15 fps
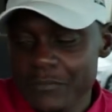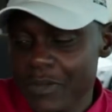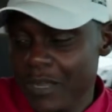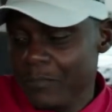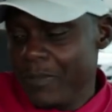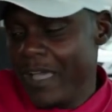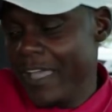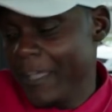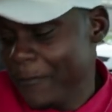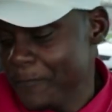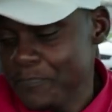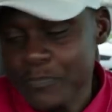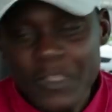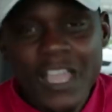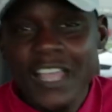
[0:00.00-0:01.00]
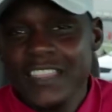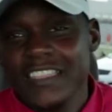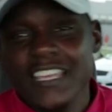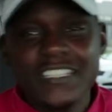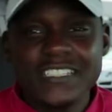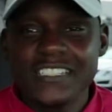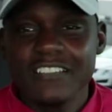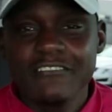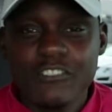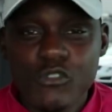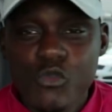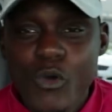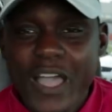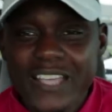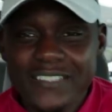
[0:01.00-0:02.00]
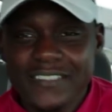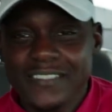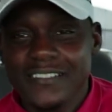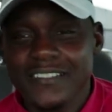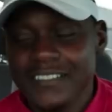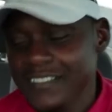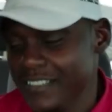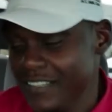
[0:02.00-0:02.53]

mukbang. This is a request.